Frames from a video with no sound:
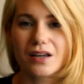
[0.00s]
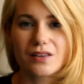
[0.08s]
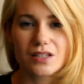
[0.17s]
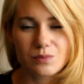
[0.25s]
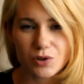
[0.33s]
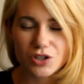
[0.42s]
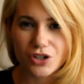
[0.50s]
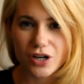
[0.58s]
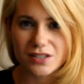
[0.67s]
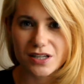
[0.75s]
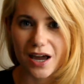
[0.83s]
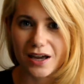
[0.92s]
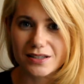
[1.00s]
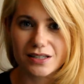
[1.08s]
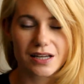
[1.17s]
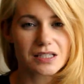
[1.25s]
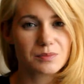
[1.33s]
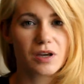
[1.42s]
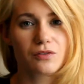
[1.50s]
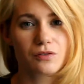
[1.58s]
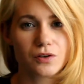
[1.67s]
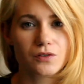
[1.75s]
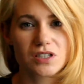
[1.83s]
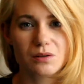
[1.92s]
This moisturiser has an SPF
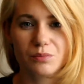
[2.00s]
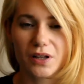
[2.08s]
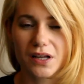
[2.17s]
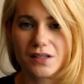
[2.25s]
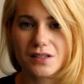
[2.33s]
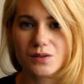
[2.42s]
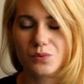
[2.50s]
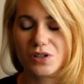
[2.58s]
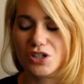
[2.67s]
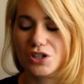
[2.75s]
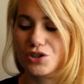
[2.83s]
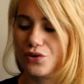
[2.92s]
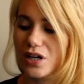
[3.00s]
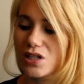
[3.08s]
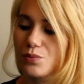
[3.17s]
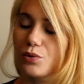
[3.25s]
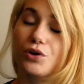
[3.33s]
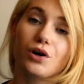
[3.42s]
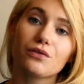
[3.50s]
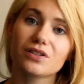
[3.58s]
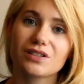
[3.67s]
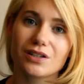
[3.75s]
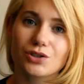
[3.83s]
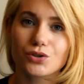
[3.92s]
of 15 plus, which is great to put over
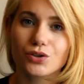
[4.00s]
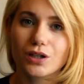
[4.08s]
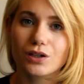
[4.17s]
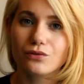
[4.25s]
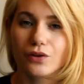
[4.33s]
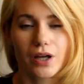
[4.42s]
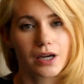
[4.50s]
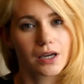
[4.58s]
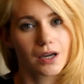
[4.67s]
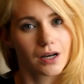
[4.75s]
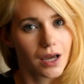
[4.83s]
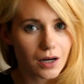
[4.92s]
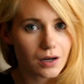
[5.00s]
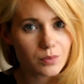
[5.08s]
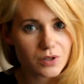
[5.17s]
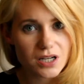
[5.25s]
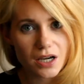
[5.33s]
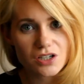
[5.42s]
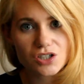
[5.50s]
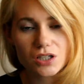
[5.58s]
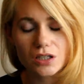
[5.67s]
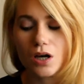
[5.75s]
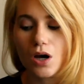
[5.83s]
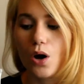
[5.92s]
sunscreen for like an added
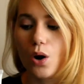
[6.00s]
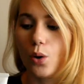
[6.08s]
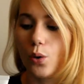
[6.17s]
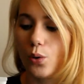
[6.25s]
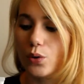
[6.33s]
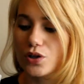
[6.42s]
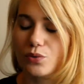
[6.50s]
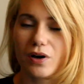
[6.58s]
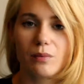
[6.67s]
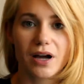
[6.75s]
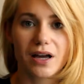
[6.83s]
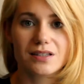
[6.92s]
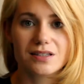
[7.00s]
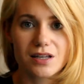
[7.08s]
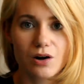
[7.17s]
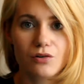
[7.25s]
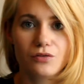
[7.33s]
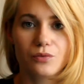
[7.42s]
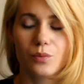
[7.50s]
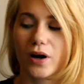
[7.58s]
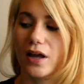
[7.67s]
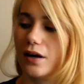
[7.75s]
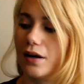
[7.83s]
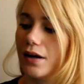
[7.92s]
protection, or to wear by itself
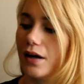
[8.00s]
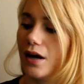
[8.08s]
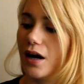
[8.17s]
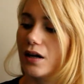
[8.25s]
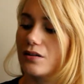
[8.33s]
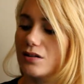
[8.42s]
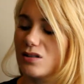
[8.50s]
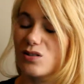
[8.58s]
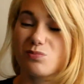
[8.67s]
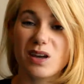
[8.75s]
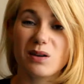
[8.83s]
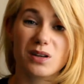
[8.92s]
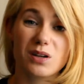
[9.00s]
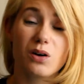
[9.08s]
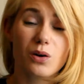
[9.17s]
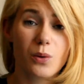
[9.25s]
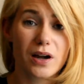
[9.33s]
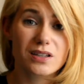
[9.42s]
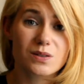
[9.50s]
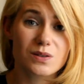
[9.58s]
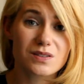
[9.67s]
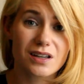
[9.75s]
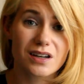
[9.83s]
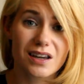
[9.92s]
when it's maybe not quite
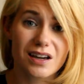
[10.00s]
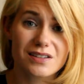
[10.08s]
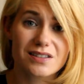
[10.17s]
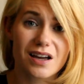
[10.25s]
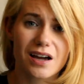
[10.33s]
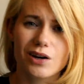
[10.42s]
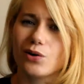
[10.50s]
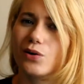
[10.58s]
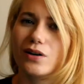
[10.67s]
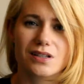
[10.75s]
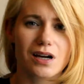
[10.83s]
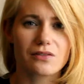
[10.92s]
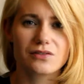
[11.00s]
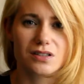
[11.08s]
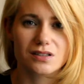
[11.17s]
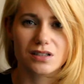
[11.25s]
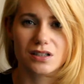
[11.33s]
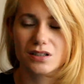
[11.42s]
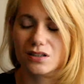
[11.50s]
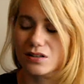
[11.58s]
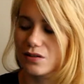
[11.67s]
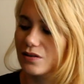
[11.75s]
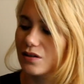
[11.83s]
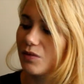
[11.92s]
so sunny outside or it's after
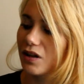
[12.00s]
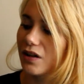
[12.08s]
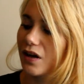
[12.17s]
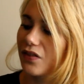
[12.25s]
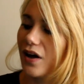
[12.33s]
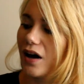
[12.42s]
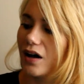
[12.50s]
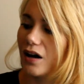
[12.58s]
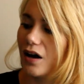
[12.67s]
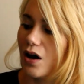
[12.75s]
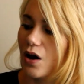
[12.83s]
6 or something like that,